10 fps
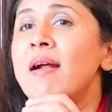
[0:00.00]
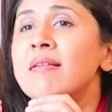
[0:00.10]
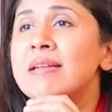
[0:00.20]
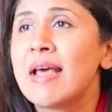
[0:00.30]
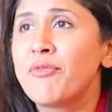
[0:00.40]

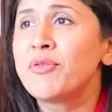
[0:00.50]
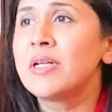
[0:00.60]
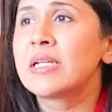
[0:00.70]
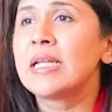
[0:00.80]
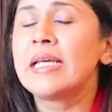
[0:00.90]
are
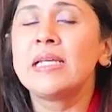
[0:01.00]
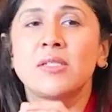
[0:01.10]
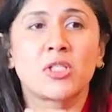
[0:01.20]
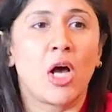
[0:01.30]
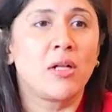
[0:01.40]
definitely
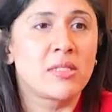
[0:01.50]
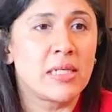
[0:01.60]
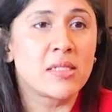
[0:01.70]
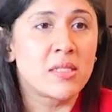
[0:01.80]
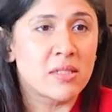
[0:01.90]

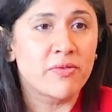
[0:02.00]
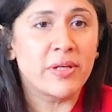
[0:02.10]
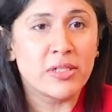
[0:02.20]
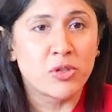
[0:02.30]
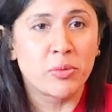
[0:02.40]
salt-sensitive
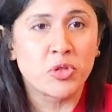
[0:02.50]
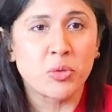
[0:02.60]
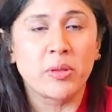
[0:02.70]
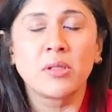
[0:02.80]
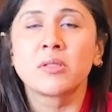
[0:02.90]

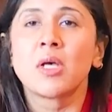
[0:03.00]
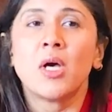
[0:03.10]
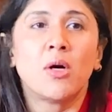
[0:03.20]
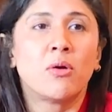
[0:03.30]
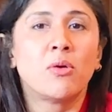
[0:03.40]
individuals
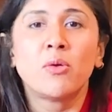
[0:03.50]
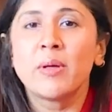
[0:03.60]
who,